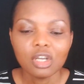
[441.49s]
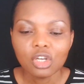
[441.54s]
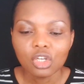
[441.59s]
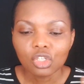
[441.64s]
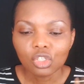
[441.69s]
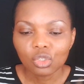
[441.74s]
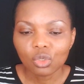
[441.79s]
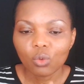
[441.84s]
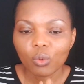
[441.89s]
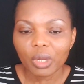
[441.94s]

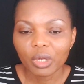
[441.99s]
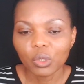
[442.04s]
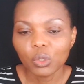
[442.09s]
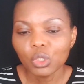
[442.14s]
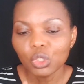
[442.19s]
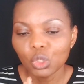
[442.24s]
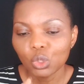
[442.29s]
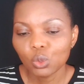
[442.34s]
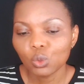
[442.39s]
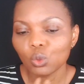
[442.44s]
So we're going
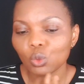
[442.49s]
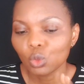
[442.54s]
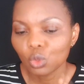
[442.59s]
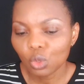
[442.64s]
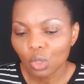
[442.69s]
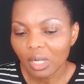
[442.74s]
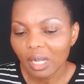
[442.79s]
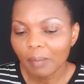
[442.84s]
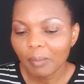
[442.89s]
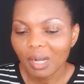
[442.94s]
to
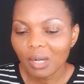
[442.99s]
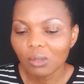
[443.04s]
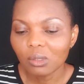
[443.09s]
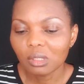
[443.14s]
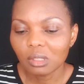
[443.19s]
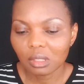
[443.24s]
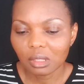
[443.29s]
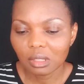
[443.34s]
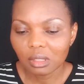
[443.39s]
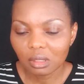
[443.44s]
talk about
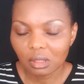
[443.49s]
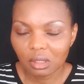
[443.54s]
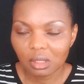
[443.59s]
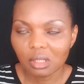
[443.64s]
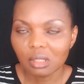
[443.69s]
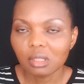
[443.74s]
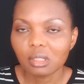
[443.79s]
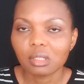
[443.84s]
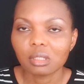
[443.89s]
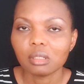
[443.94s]

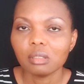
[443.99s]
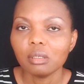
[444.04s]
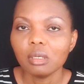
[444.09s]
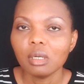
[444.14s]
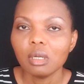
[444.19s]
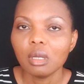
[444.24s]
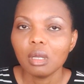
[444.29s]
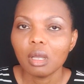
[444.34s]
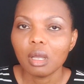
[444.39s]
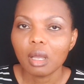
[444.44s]
this
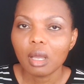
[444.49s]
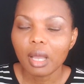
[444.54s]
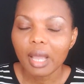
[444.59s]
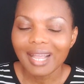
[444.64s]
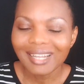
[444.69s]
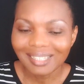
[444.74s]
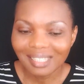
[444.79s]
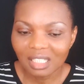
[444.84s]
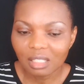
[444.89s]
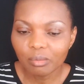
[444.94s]

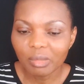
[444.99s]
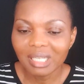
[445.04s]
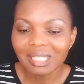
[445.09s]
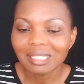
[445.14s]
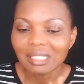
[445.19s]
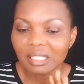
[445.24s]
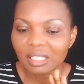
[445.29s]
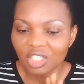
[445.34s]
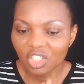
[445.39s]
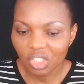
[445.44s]
estimate
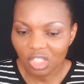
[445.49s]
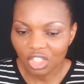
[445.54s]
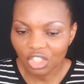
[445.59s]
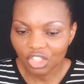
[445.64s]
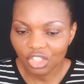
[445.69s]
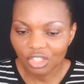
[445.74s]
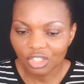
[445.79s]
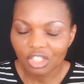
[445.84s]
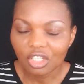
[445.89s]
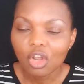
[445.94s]
in
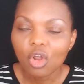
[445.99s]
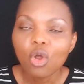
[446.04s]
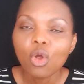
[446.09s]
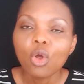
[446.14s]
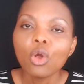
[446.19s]
stages.